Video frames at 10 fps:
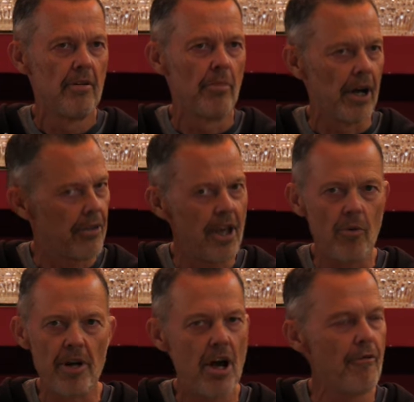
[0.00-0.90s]
But I think
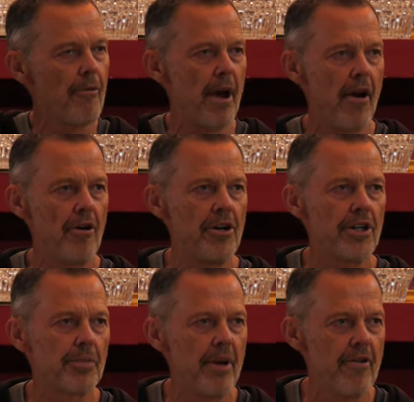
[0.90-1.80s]
we know from our own
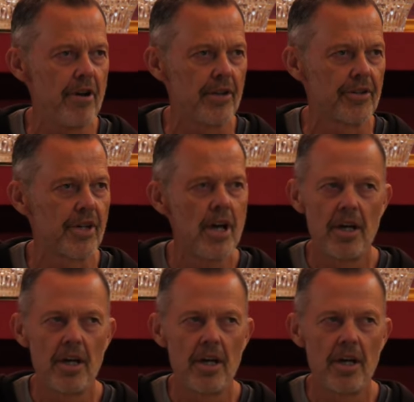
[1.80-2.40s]
experience,